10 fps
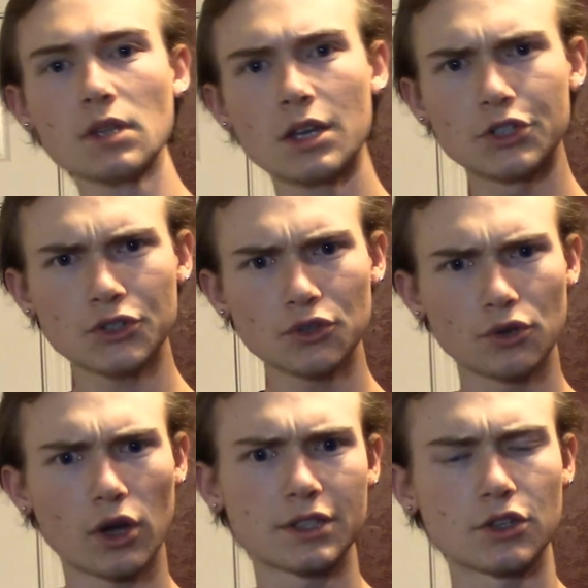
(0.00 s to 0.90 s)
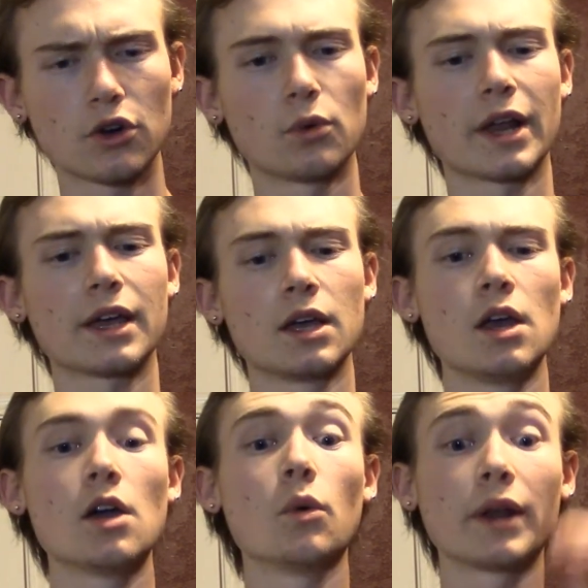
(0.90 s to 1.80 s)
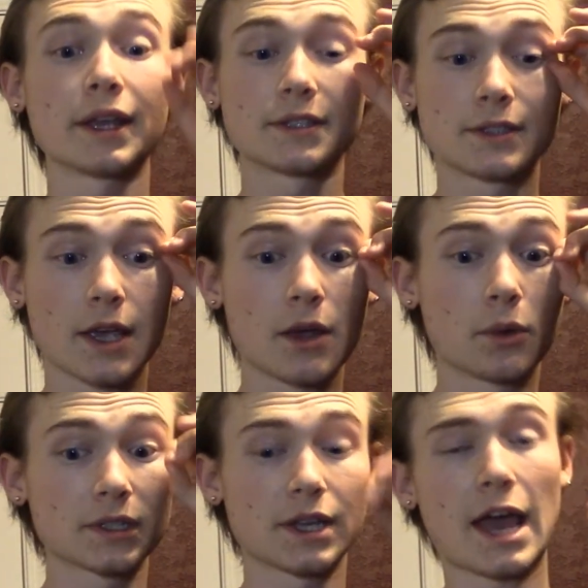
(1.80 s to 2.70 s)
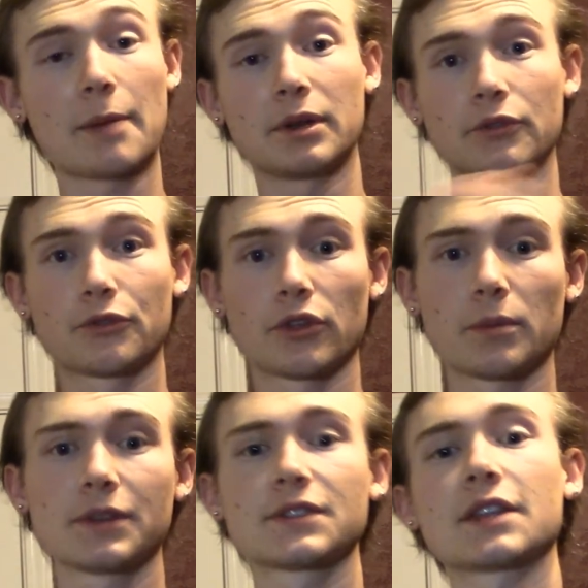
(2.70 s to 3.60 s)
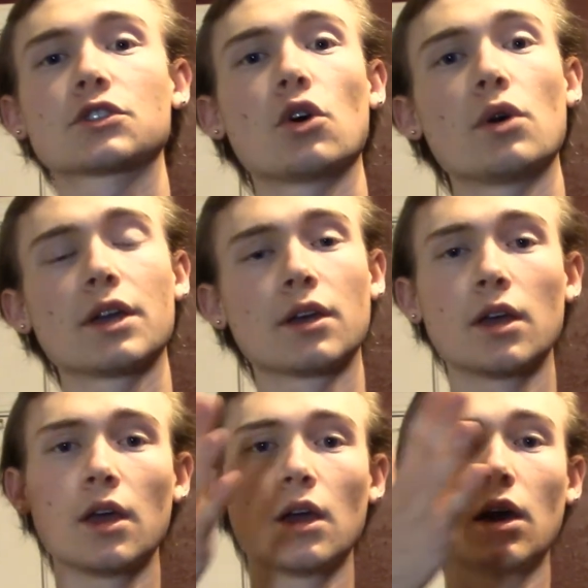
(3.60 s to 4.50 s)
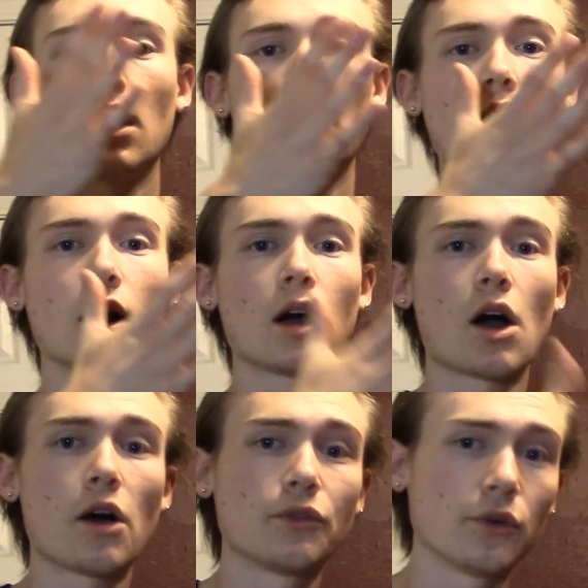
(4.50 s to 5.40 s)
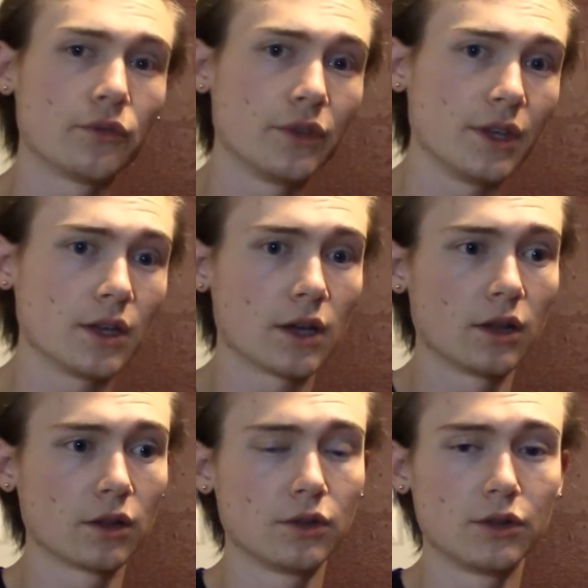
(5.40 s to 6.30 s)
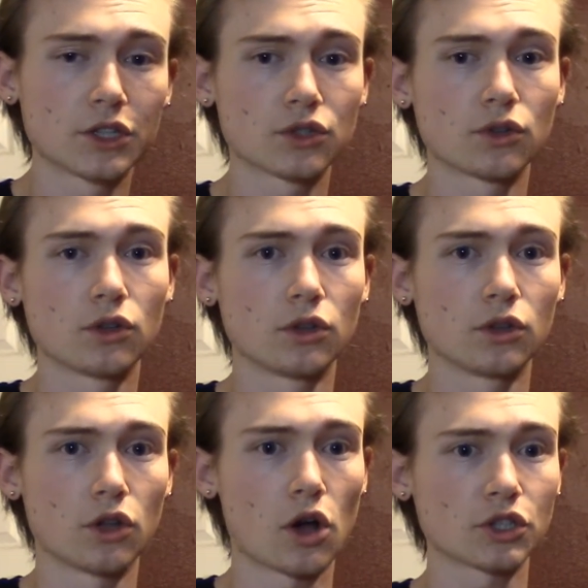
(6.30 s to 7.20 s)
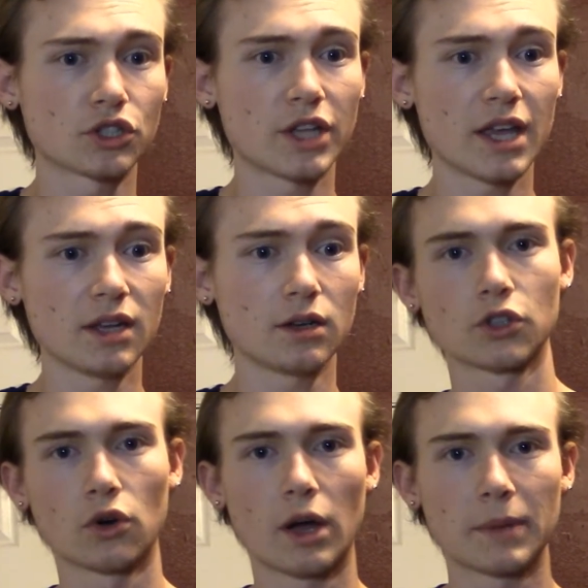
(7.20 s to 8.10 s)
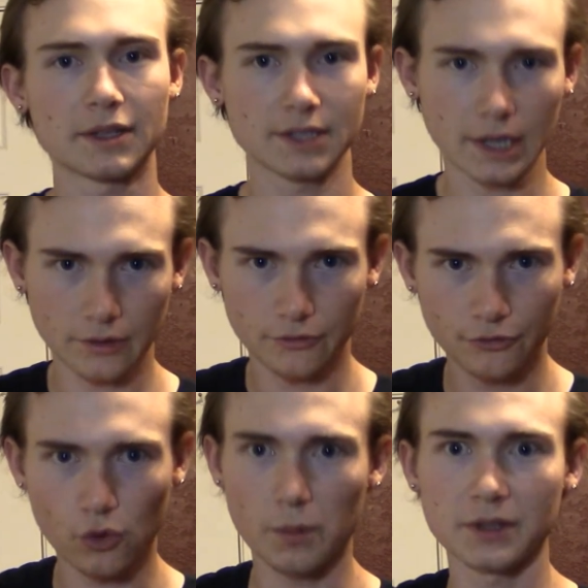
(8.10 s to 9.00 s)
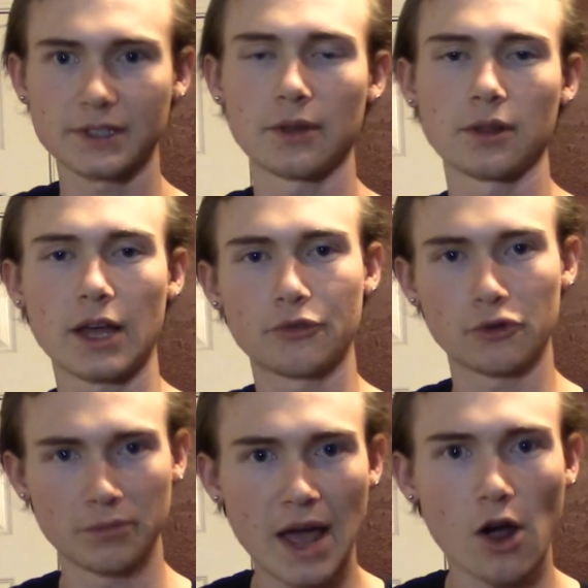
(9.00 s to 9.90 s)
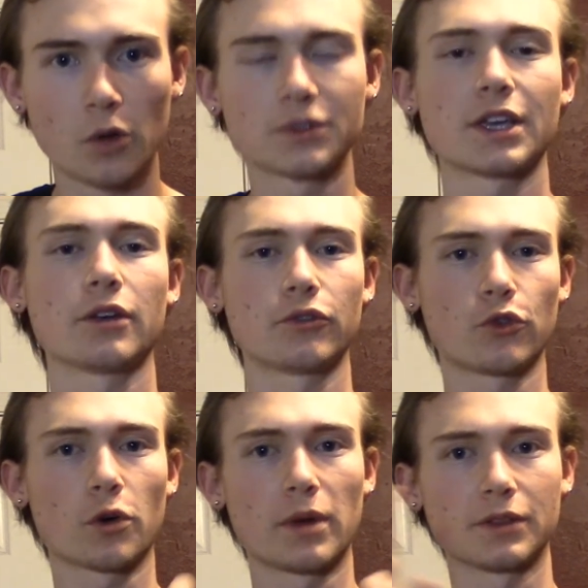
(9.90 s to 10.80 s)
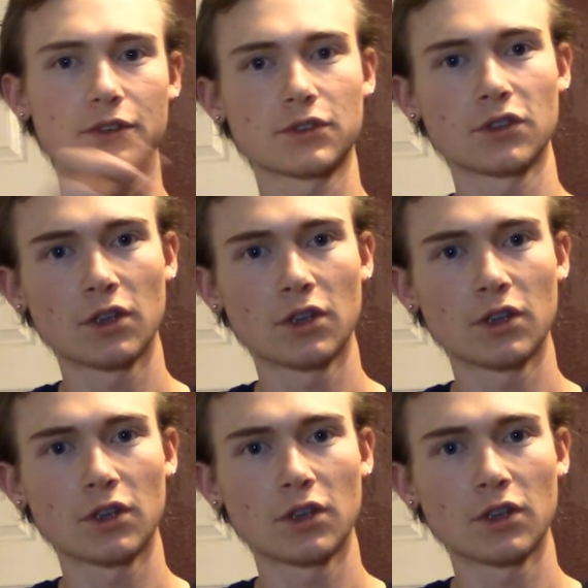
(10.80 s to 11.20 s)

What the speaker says: And just so you guys know, when I say what's going to happen in further months, that's going off of the initial launch date. So I'm not saying 4 months down the line from now, I'm saying 4 months